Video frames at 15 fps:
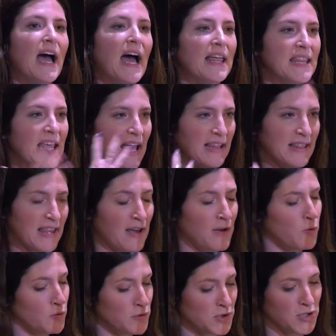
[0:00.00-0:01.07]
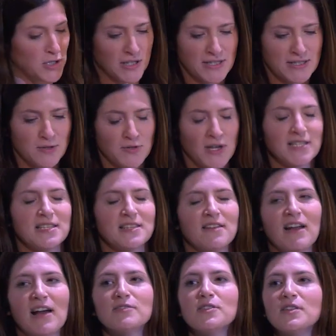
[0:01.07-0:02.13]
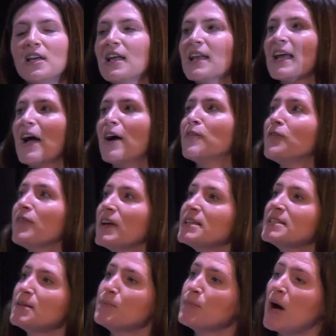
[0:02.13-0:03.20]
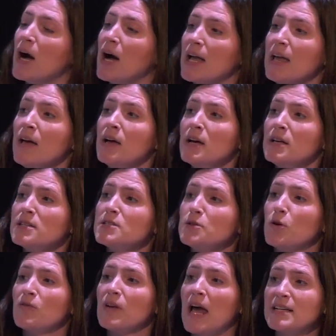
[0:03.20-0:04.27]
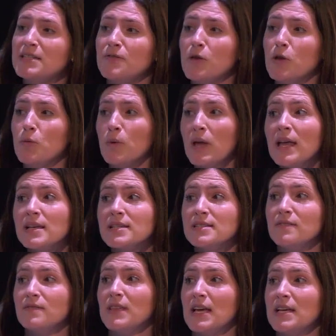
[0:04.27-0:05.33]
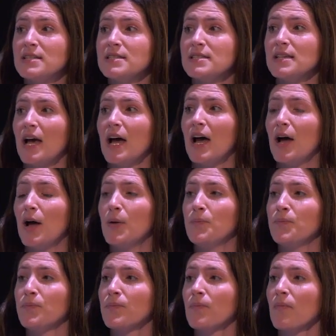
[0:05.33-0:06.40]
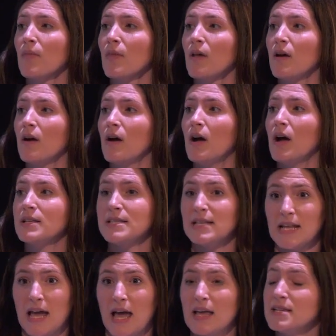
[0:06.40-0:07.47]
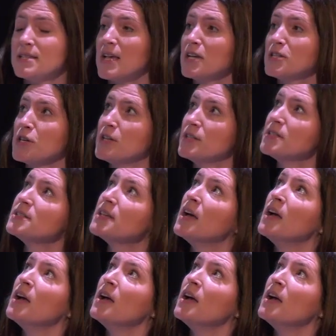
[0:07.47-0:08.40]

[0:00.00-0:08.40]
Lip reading: And then they're all the students are dressed in their outdoor learning outfits. And by the sort of last few weeks of this atelier sessions.